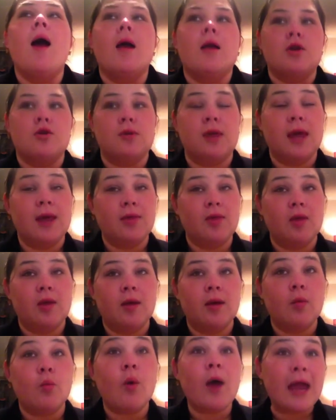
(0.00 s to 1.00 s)
You take
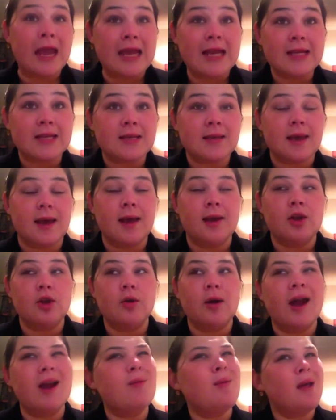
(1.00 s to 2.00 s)
the whites and
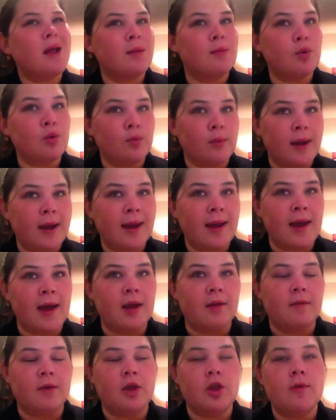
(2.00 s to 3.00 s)
you kind of make a meringue
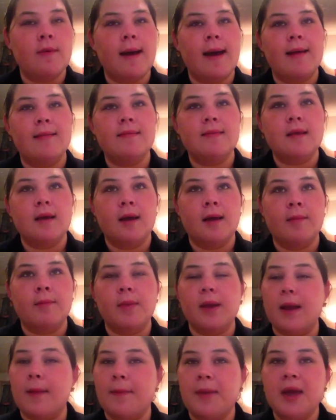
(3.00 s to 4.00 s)
out of it. You add
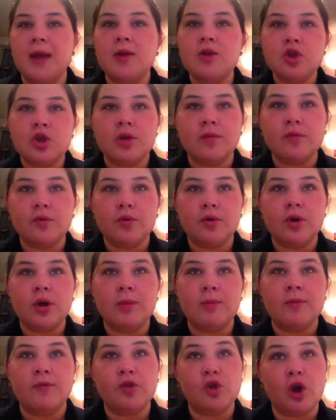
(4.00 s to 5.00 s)
like a pinch of
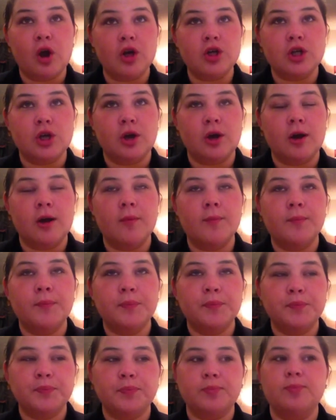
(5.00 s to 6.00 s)
cream of tartar,
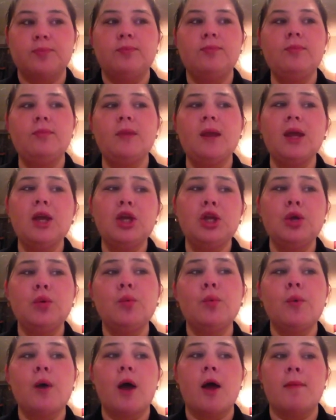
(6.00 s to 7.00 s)
and
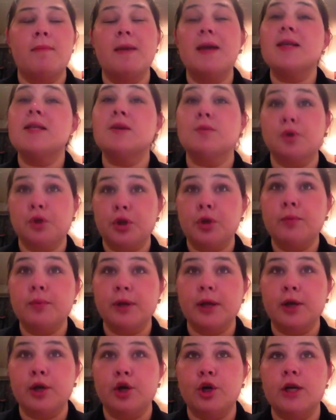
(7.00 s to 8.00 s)
you mix it with your
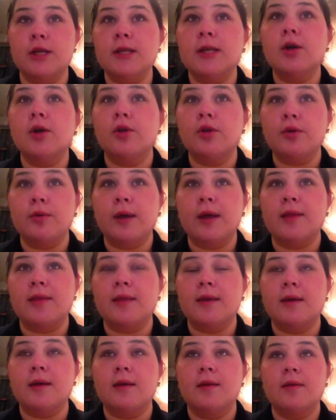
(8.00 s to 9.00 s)
blender until you get
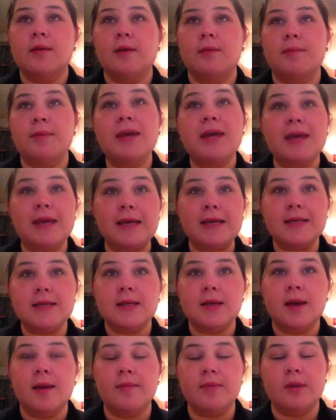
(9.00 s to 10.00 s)
the
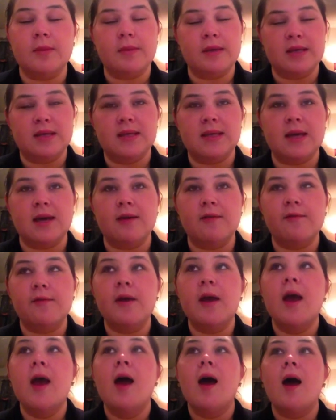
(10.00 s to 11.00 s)
peaks to be stiff,
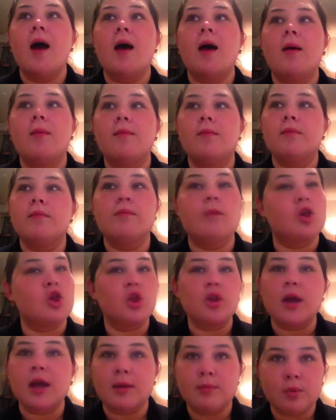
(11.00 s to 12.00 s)

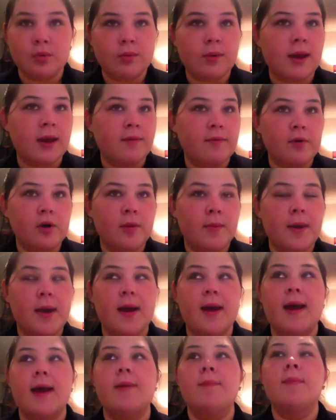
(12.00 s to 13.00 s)
much like a meringue for a
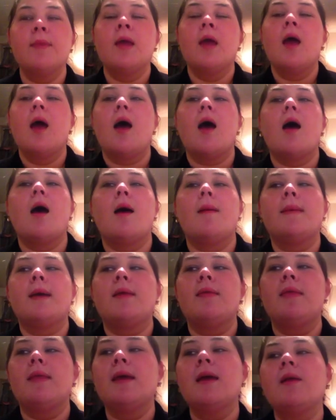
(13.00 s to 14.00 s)
pie.
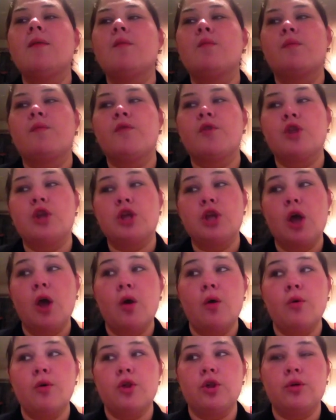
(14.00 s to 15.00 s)
And then for the
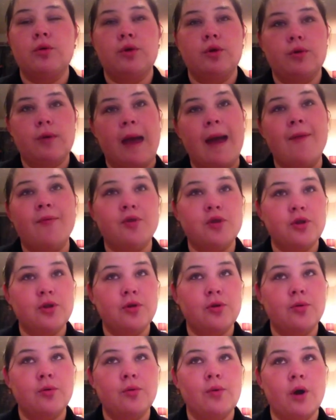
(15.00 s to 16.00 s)
yolks, after
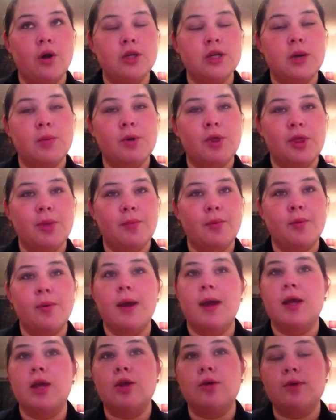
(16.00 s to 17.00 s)
you are done with the
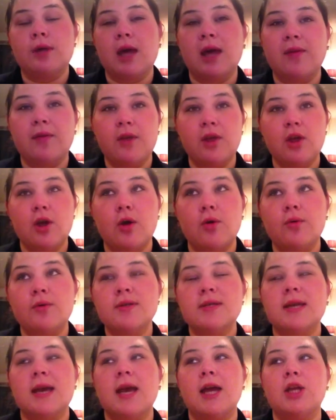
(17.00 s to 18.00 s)
meringue, you take the
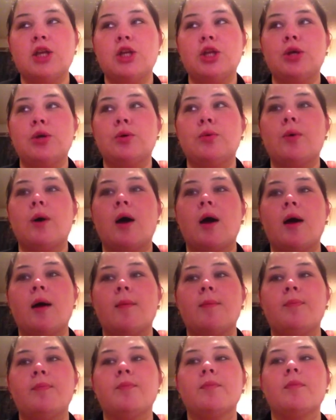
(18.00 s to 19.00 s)
yolks and you
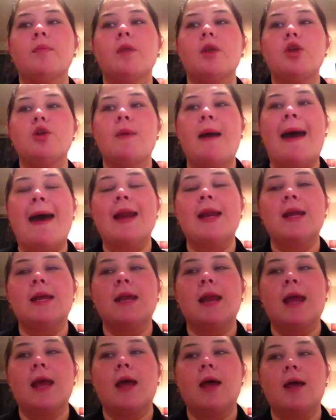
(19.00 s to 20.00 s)
add
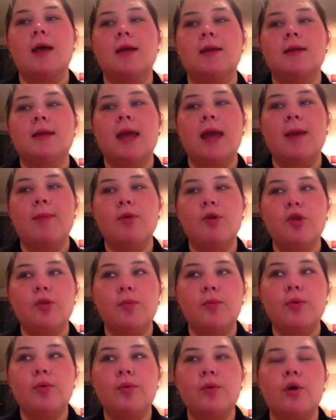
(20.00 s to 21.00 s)
in a
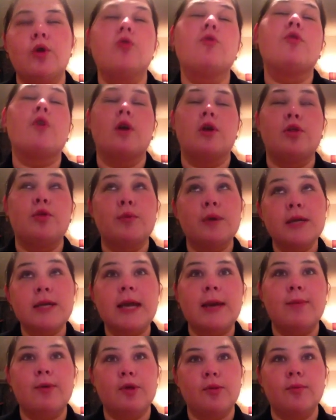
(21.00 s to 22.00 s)
tablespoon, or sorry, 3
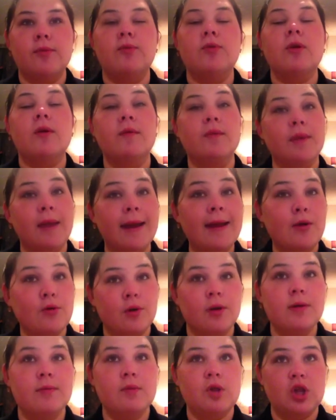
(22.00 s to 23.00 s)
tablespoons of light
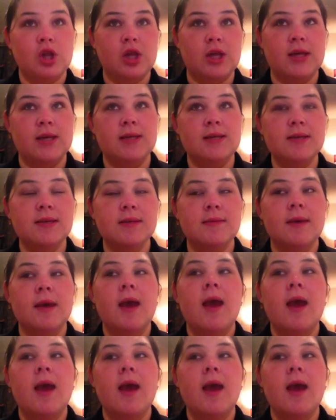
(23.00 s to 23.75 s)
cream cheese,